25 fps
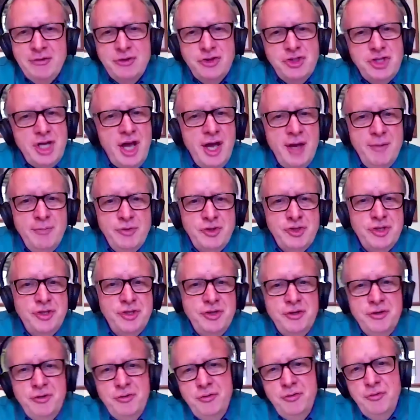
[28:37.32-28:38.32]
time to
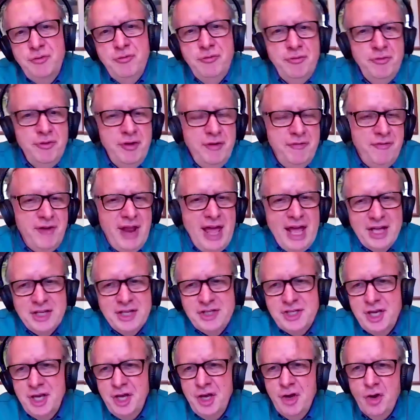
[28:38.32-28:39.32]
do
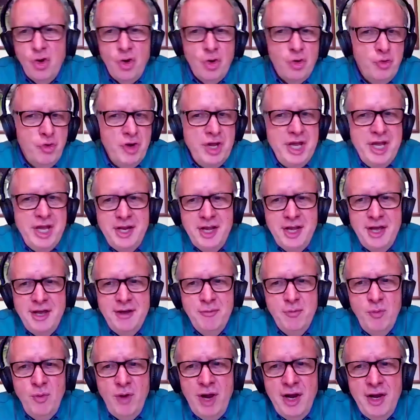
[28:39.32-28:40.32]
reflecting or
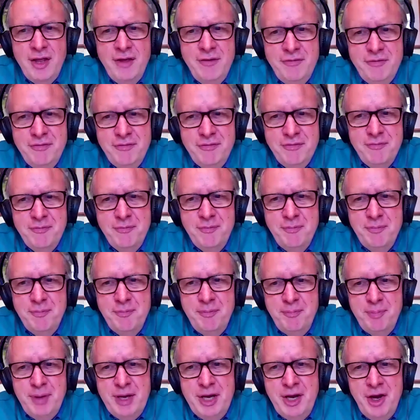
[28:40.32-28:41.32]
reading while you've
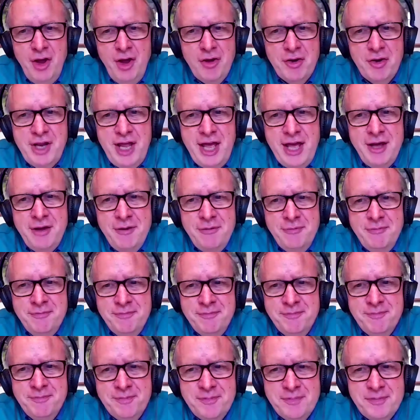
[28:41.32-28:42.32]
been locked down?
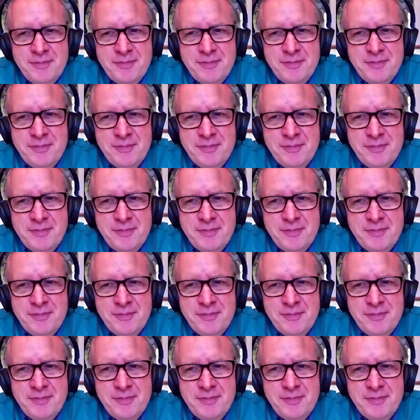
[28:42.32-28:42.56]
I